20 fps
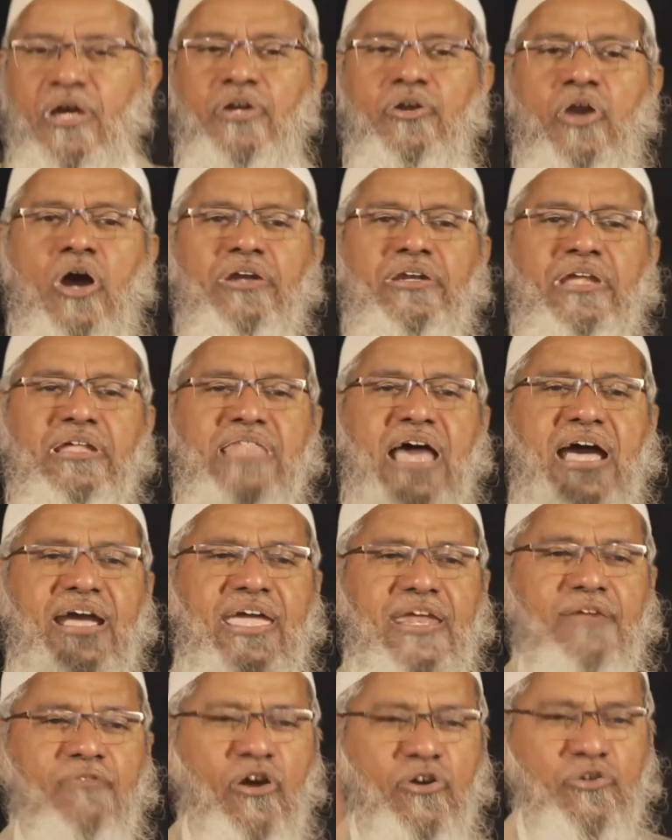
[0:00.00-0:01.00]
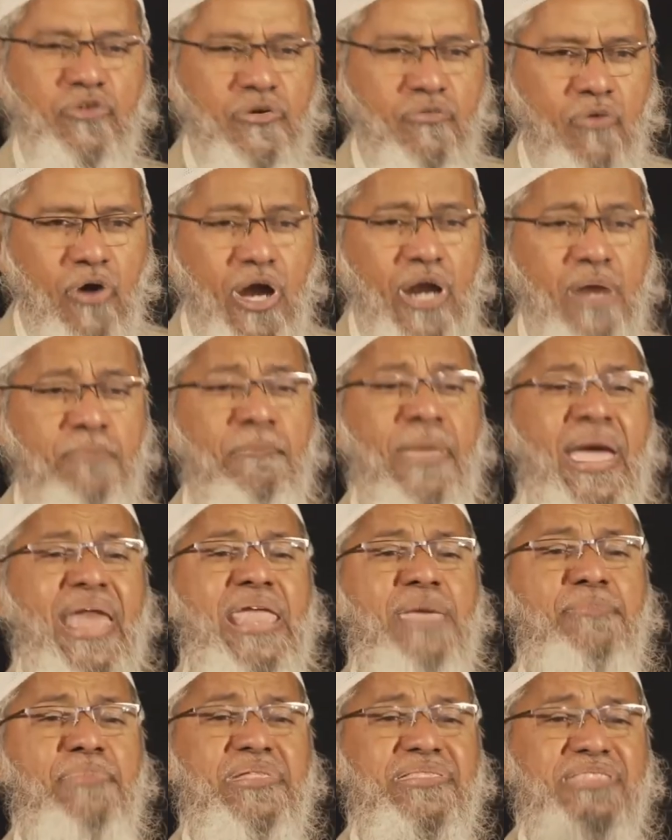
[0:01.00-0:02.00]
Dr. Zakir, what do you want?
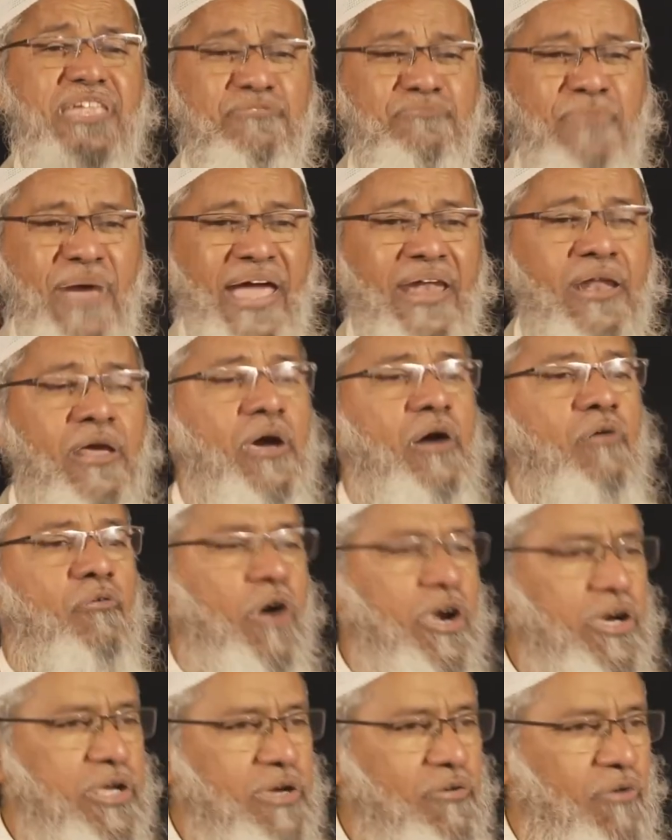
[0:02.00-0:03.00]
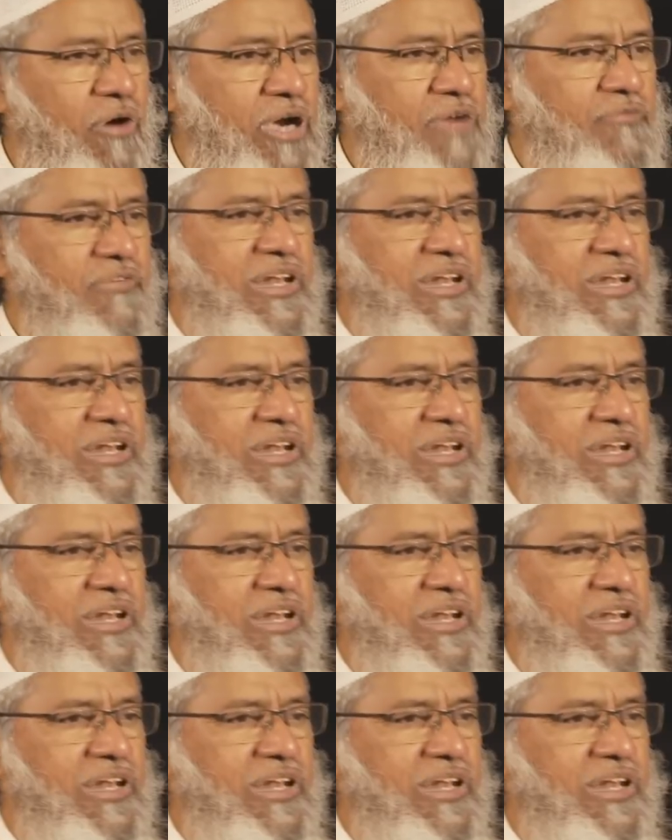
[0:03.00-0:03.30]
Many businessmen, what do you want?